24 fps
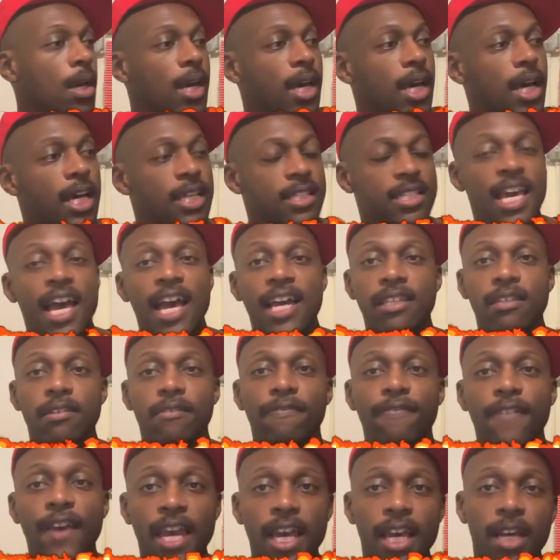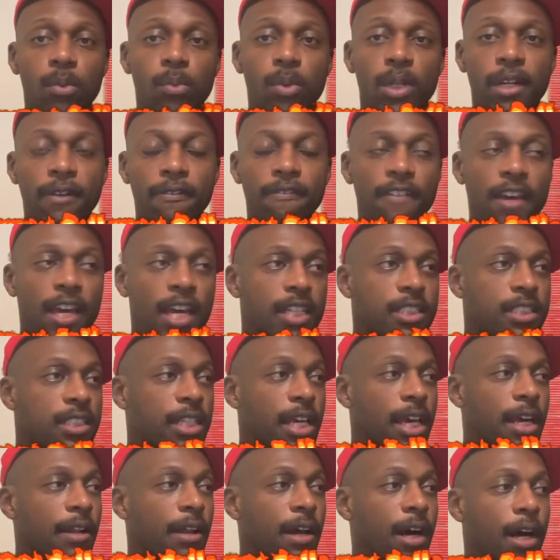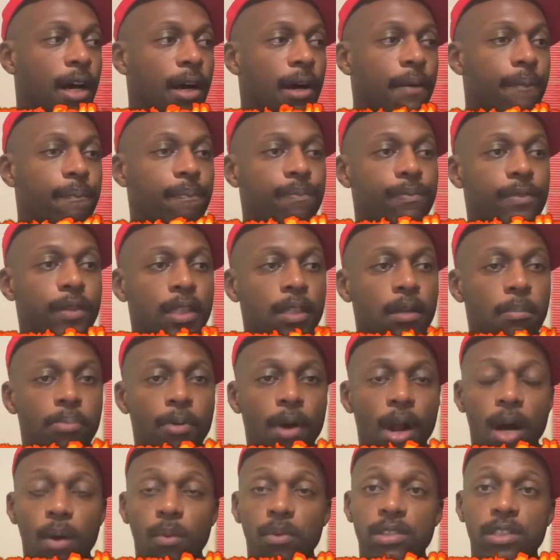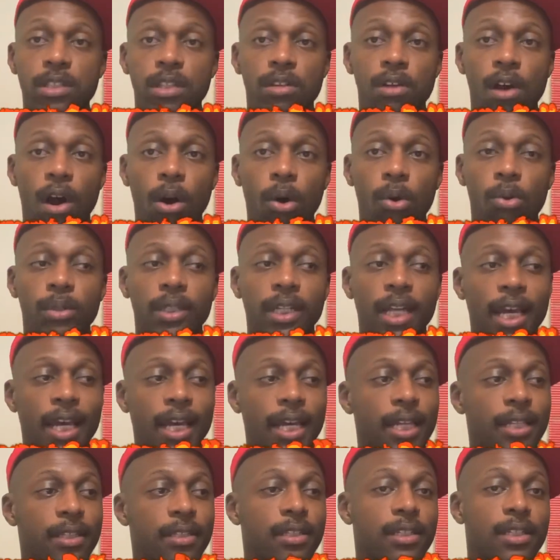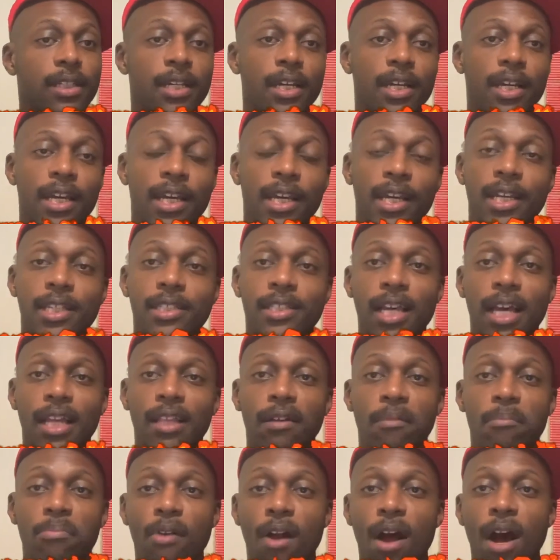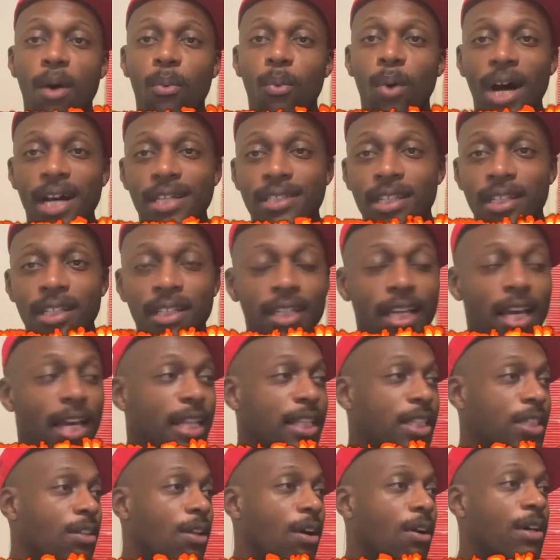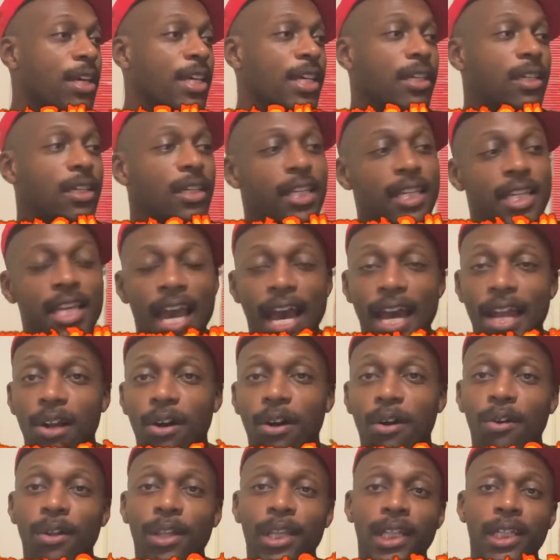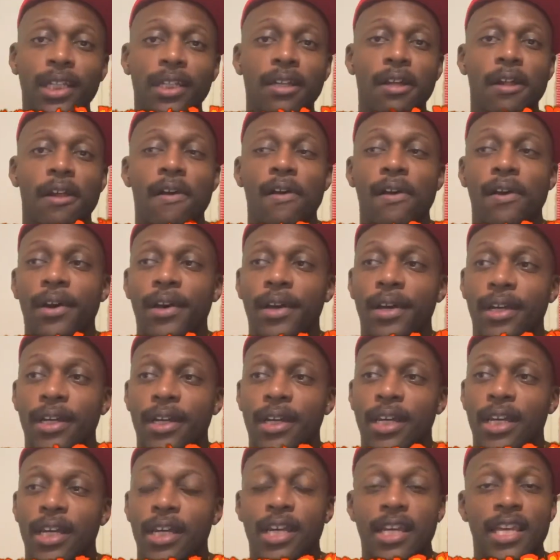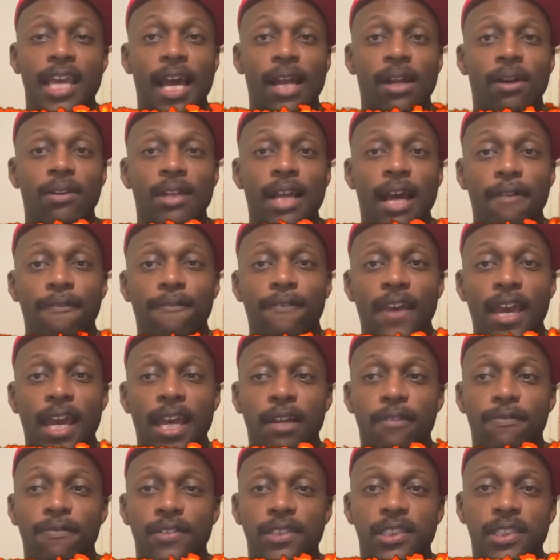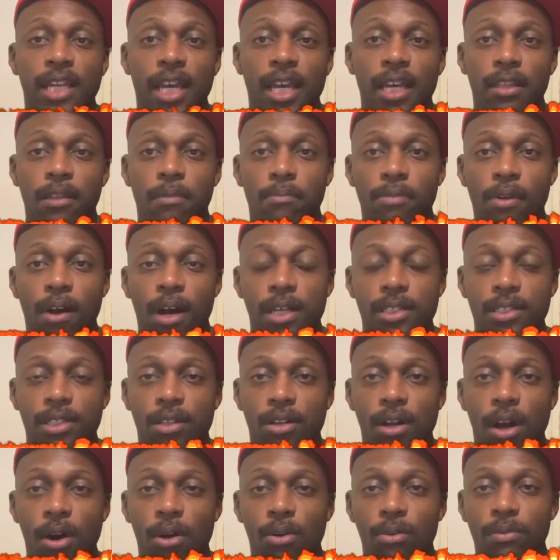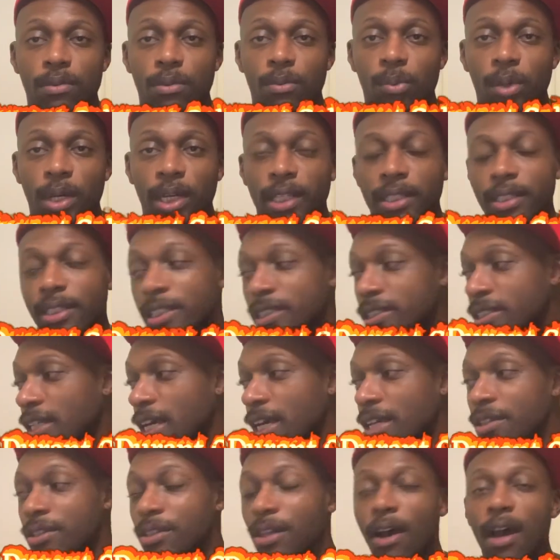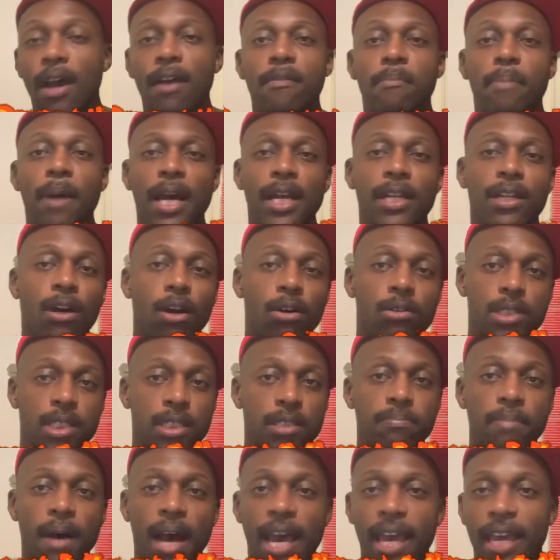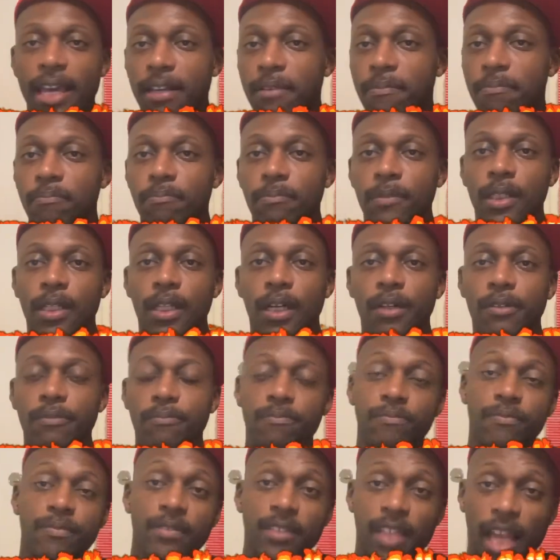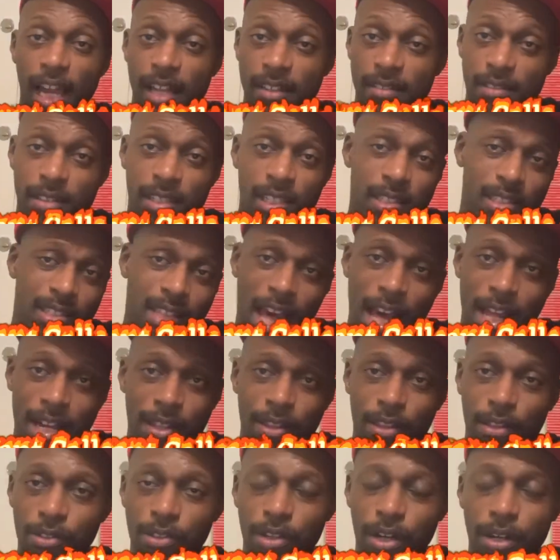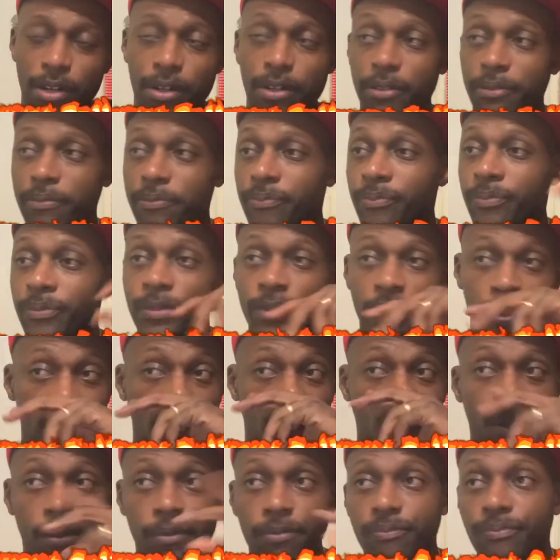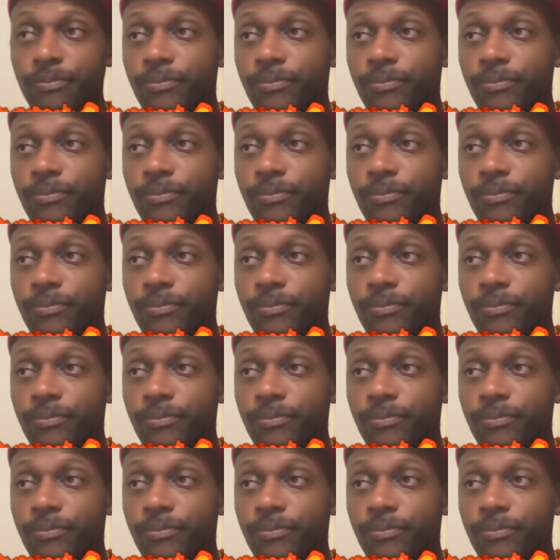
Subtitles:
attacked a fan when a fan said LeBron was the GOAT, and he said LeBron wasn't, and you know, he got on that fan for saying LeBron's the GOAT when he said, you know, everybody knows it's Mike, you know, that this, that, and the third. So